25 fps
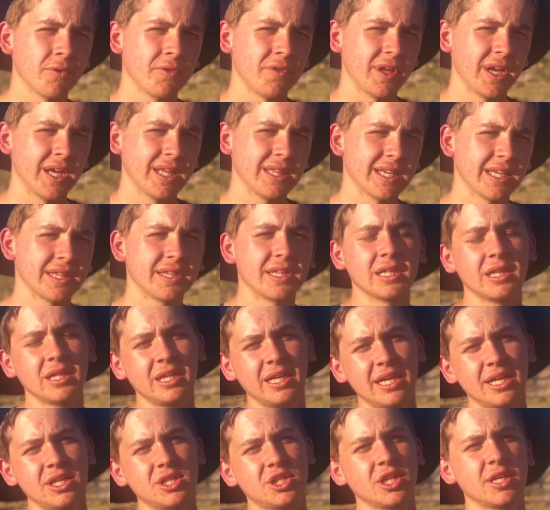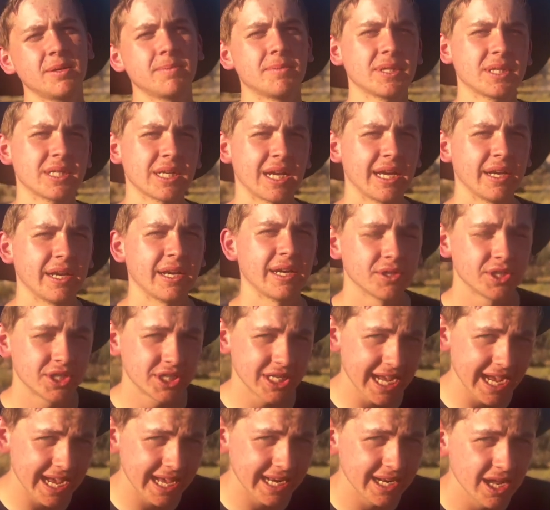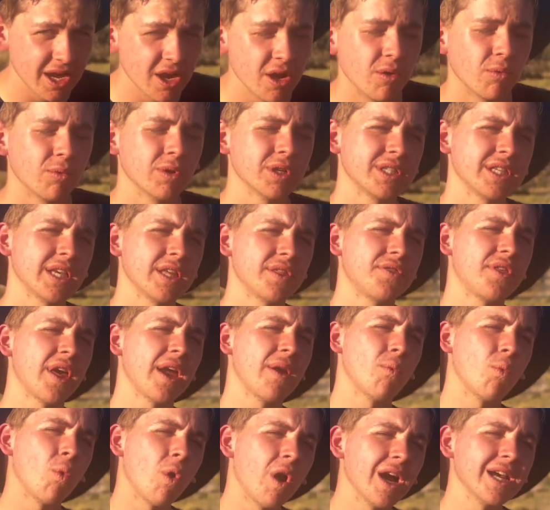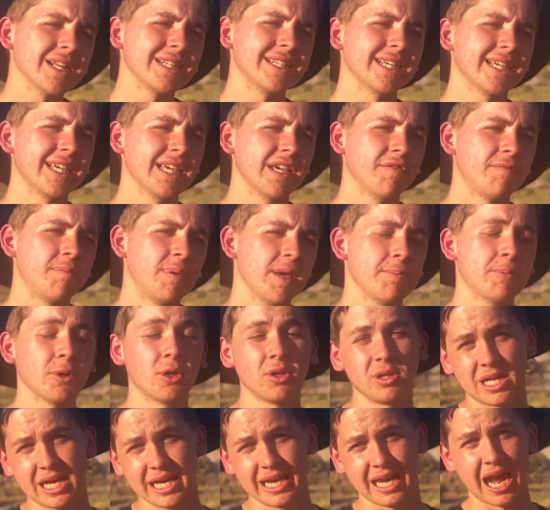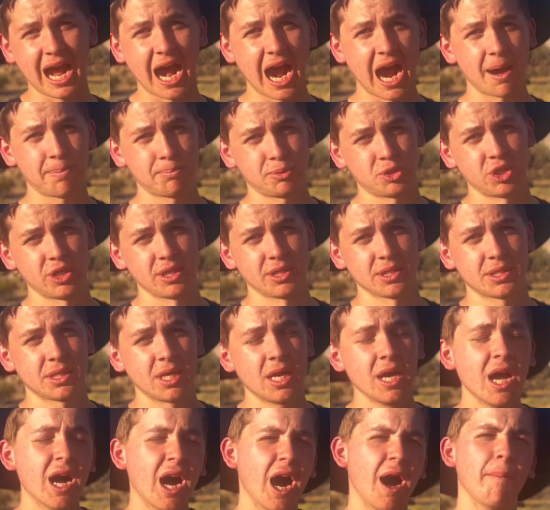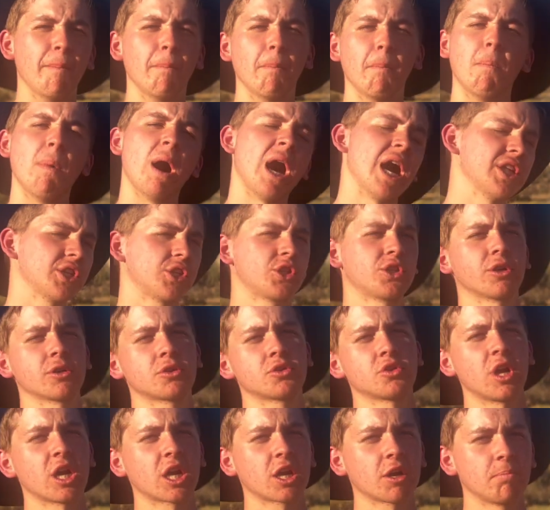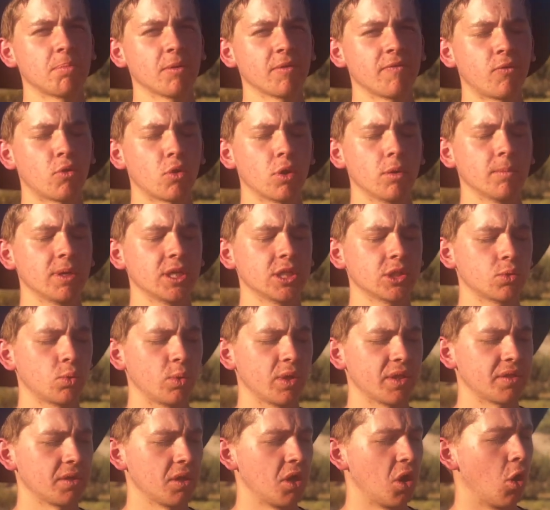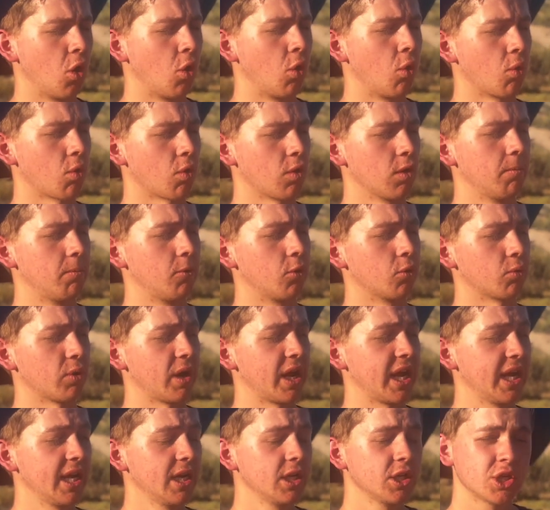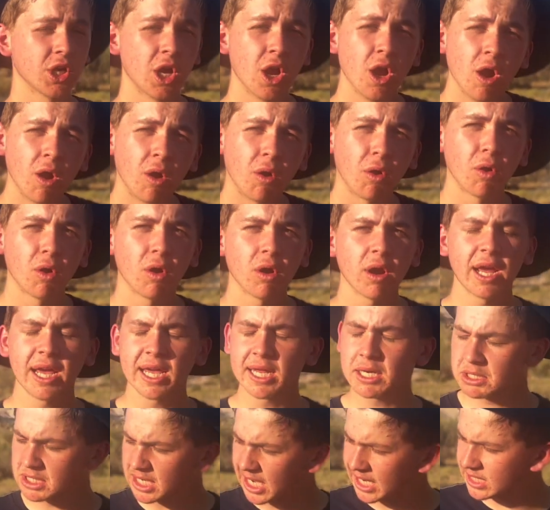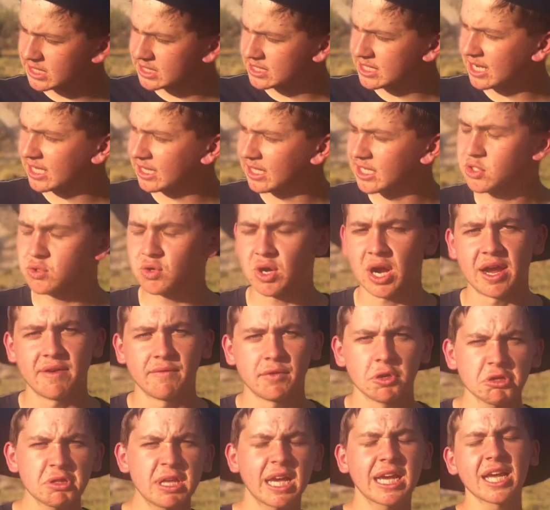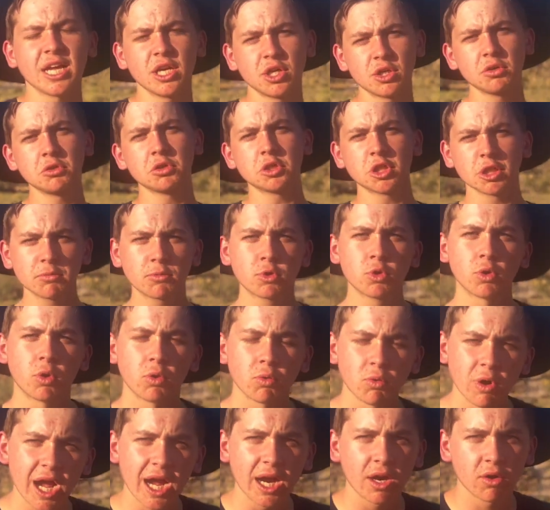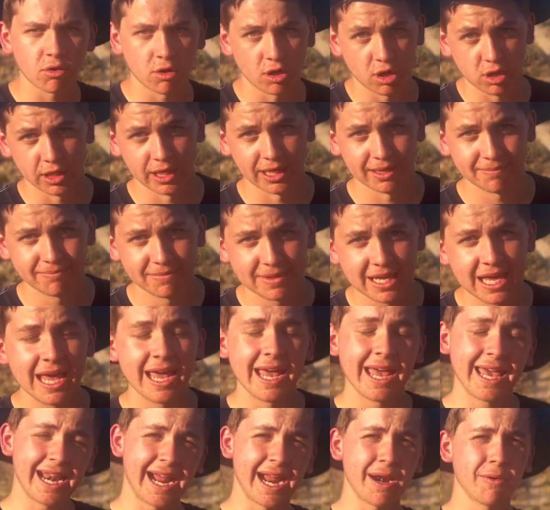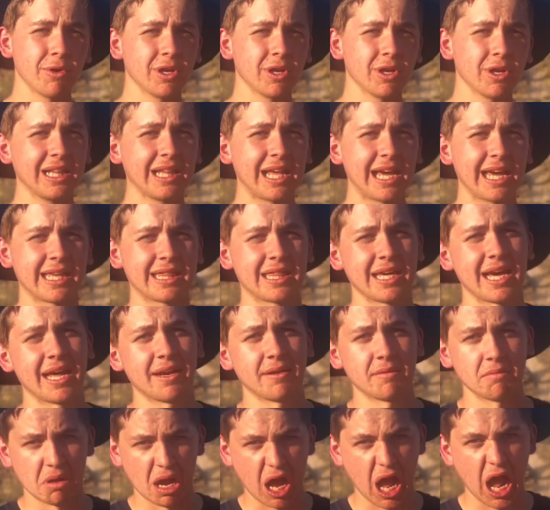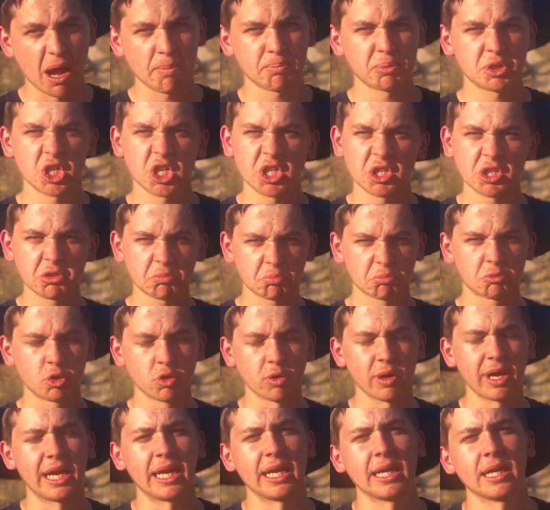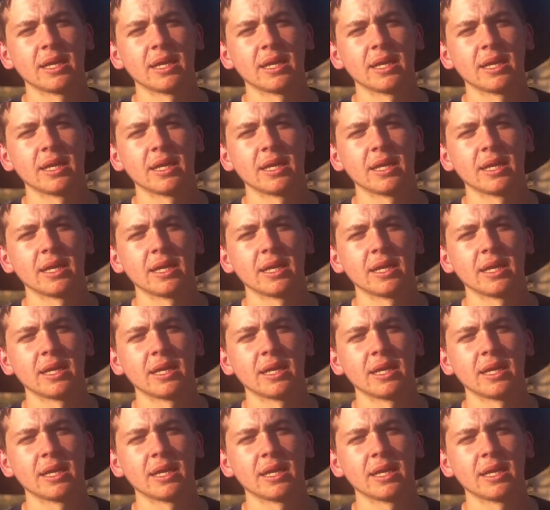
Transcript: thing that the lead Jeep designer said was that they want to give people a lot of options. A monster trucker performance with horrible range, or a nice daily driver that can do some cool rock crawl. And I really like that. Options, great.